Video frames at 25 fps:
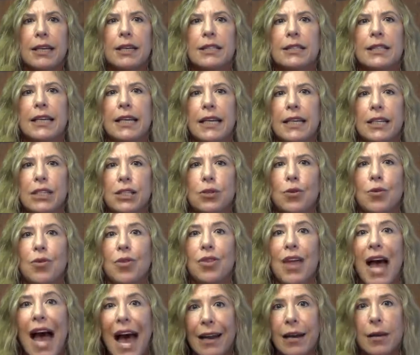to issue
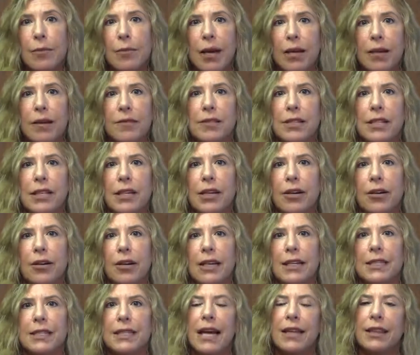that amount of
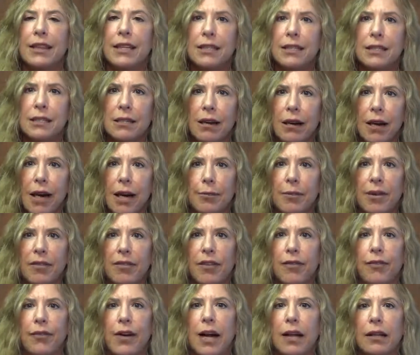securities at the time of
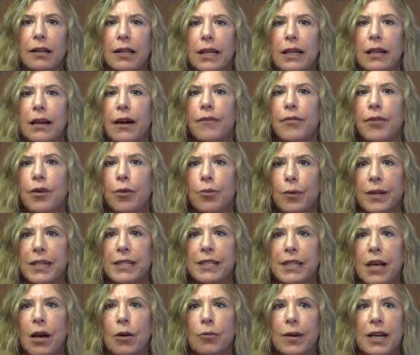the filing of the
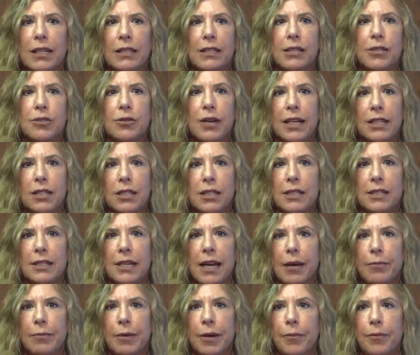resale registration
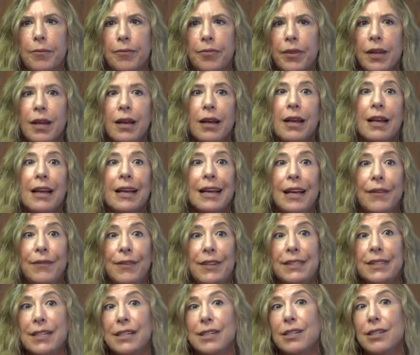statement. If
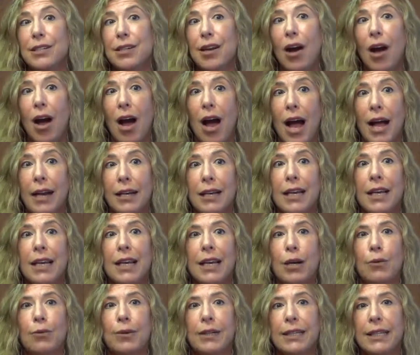it does not,
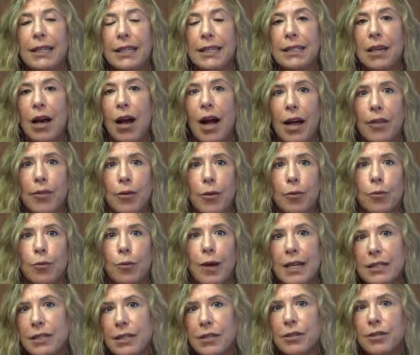it would need to either
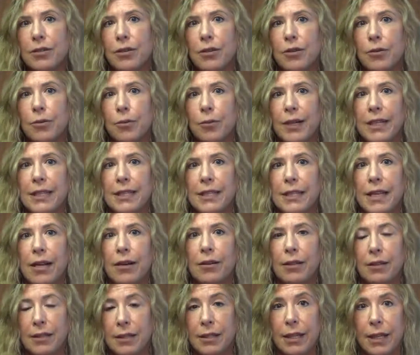register the
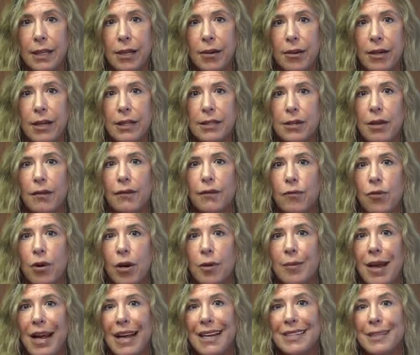resale securities on
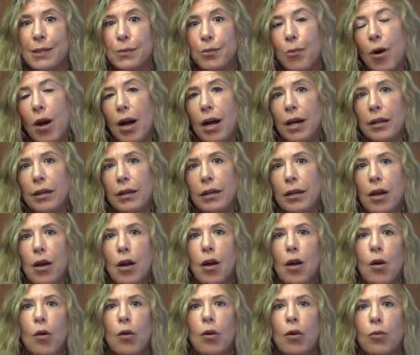Form S1
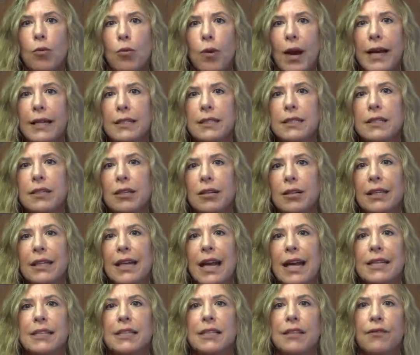or wait until it
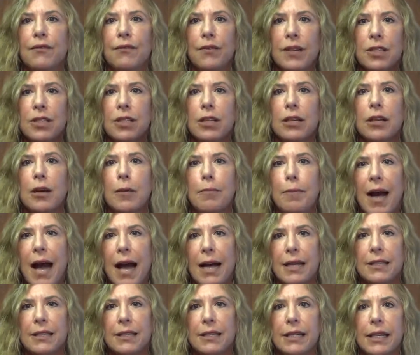had sufficient
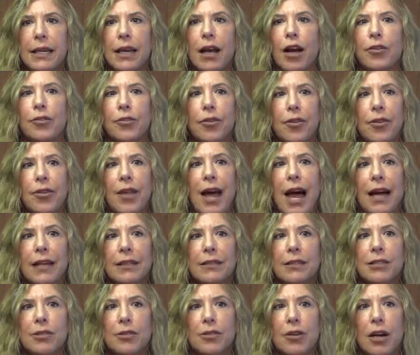capacity under that
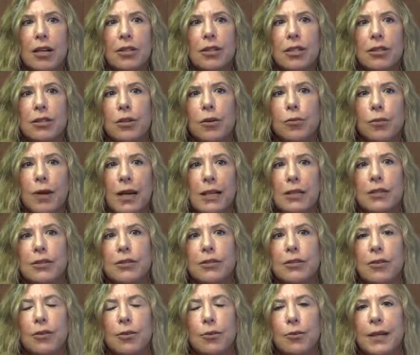instruction to
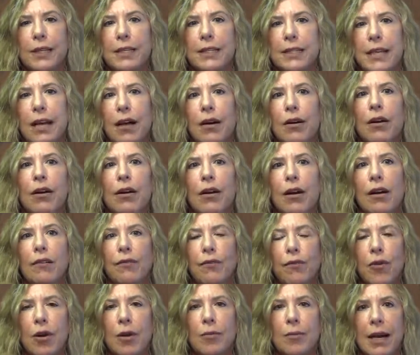register the resale
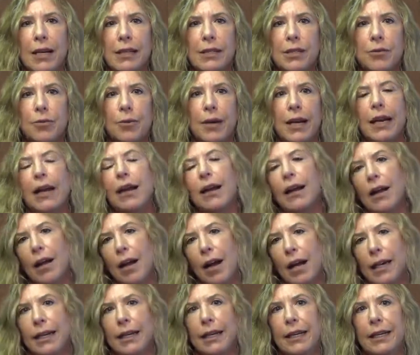on Form S3,
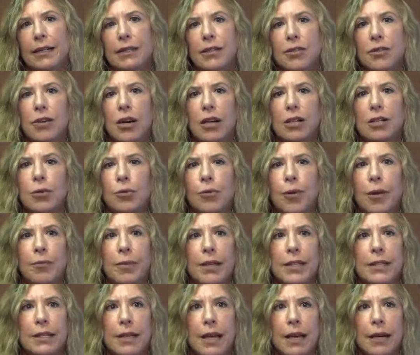i.e. Instruction
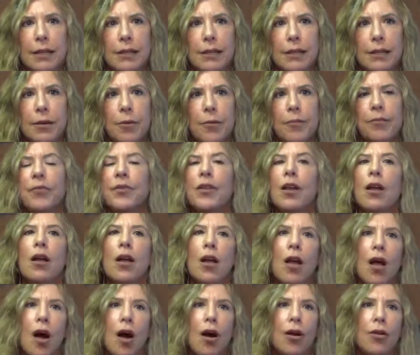1B6.
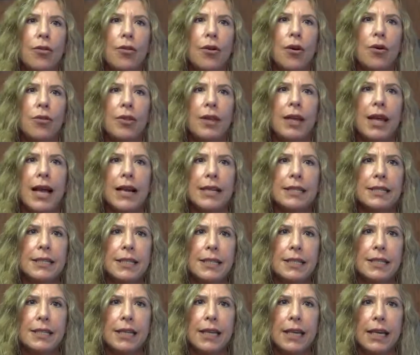Although the
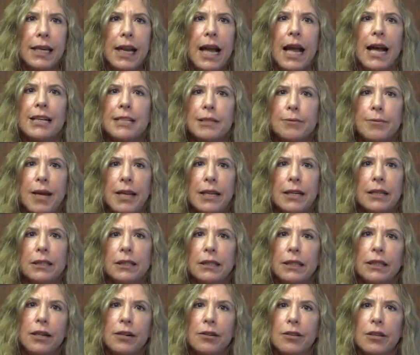SEC has made it
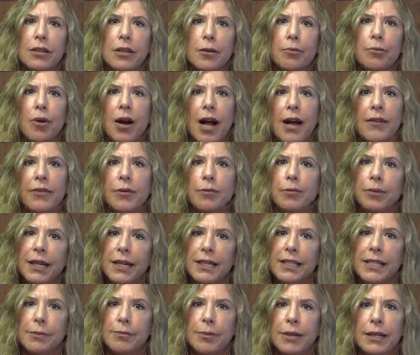clear that the private
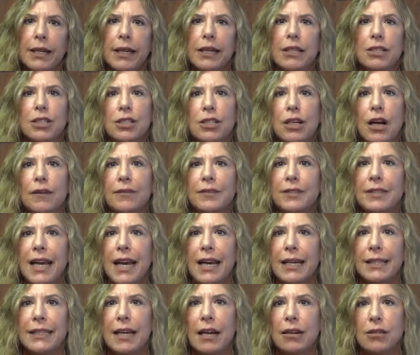placement and shelf
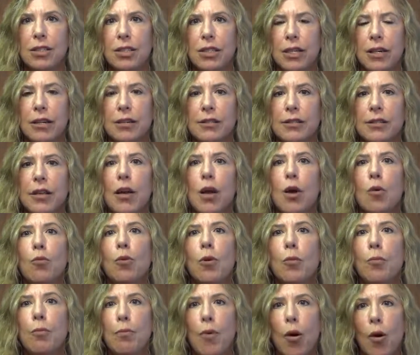takedown shares
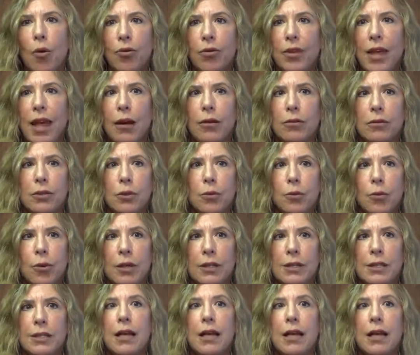will both count towards